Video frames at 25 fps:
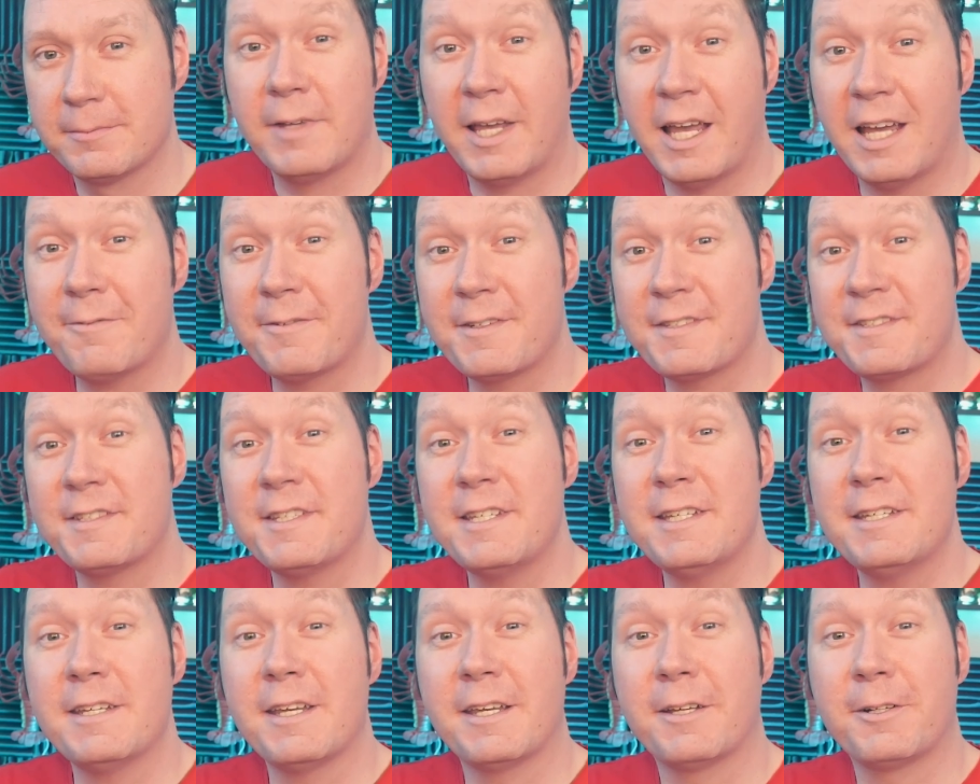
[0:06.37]
Have a
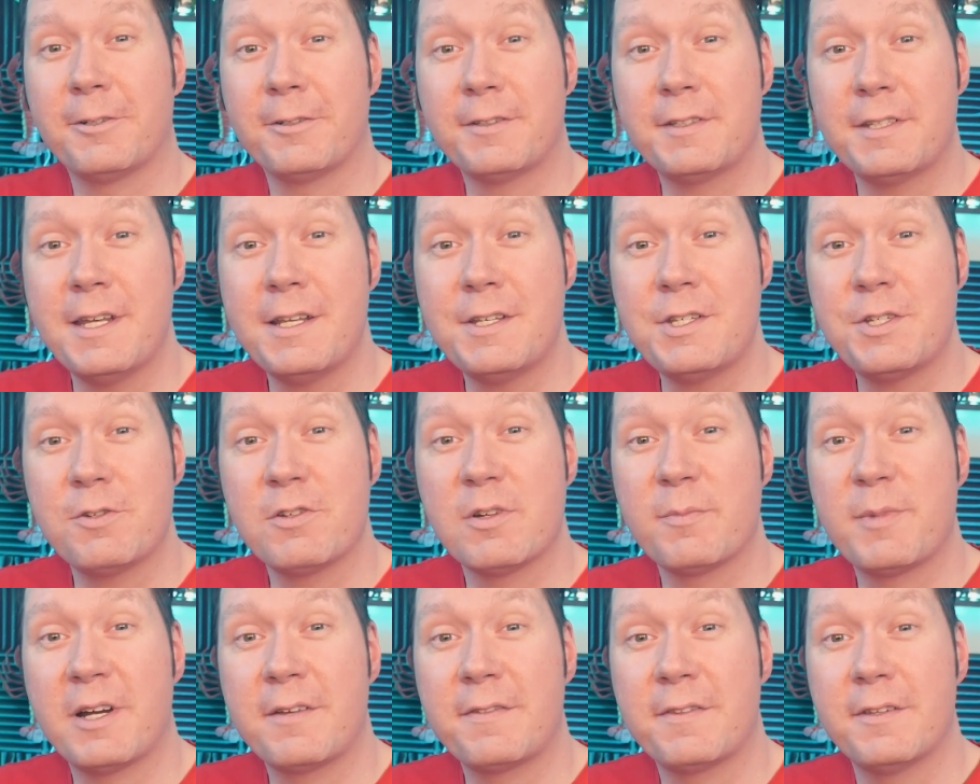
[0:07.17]
seat and I'll teach
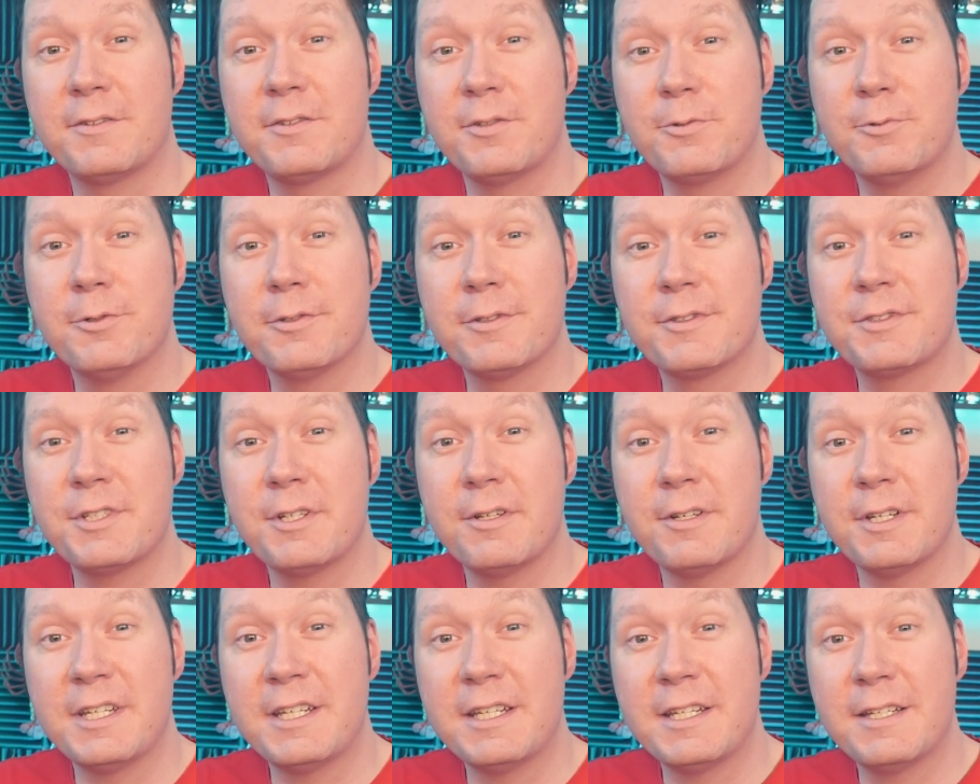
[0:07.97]
you about the tools
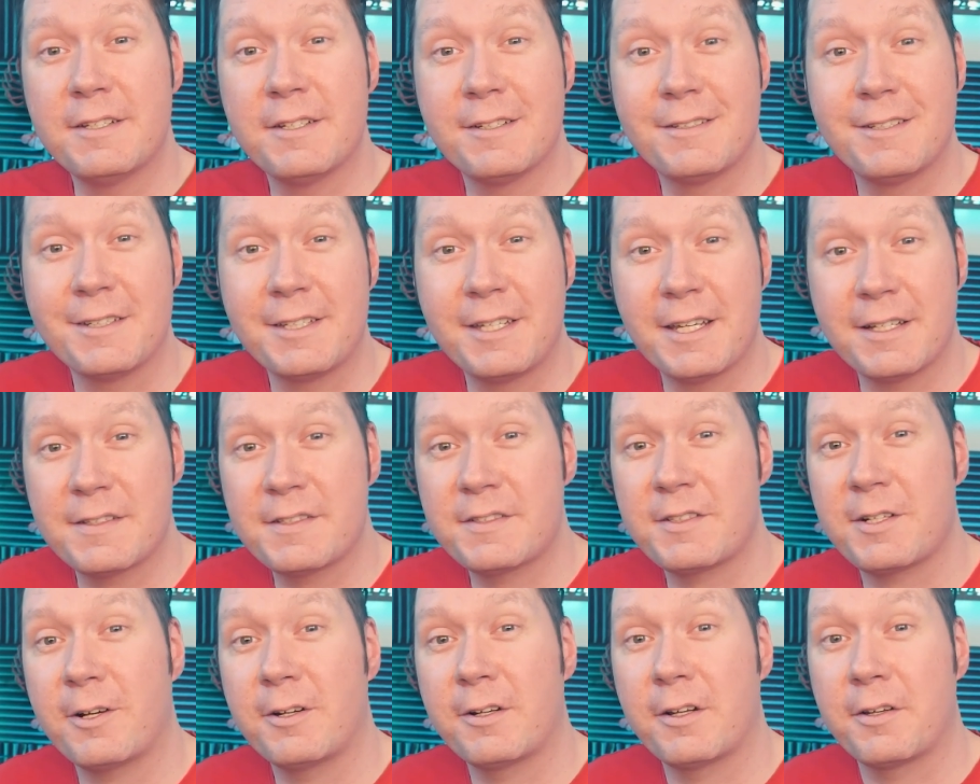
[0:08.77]
you need to get
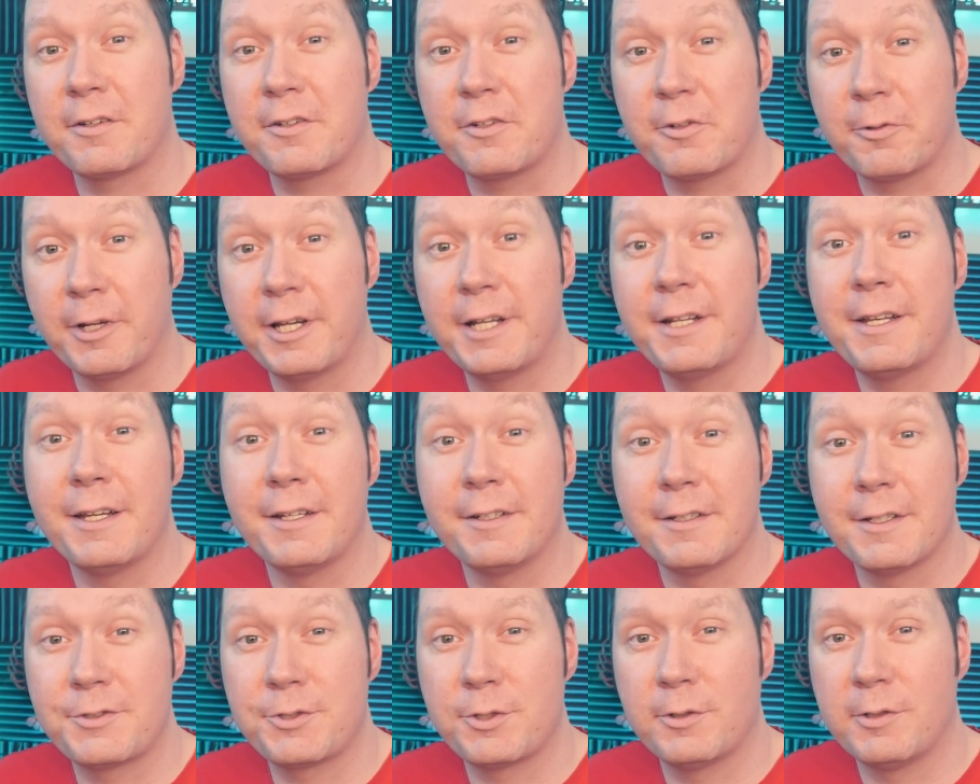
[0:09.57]
started
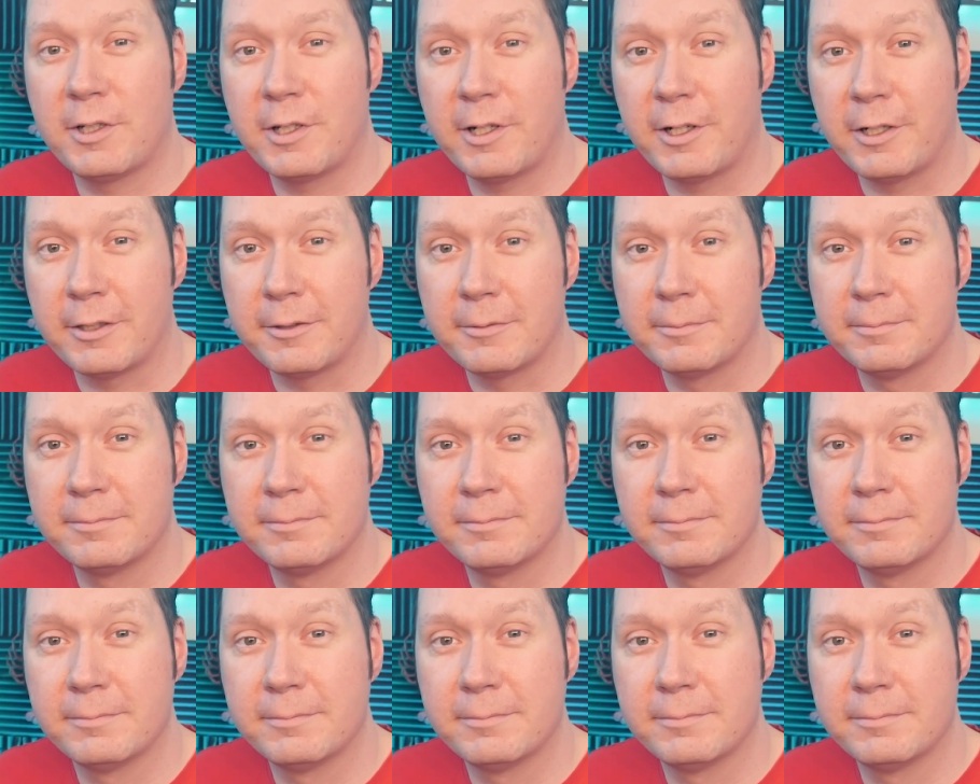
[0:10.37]
creating digital art.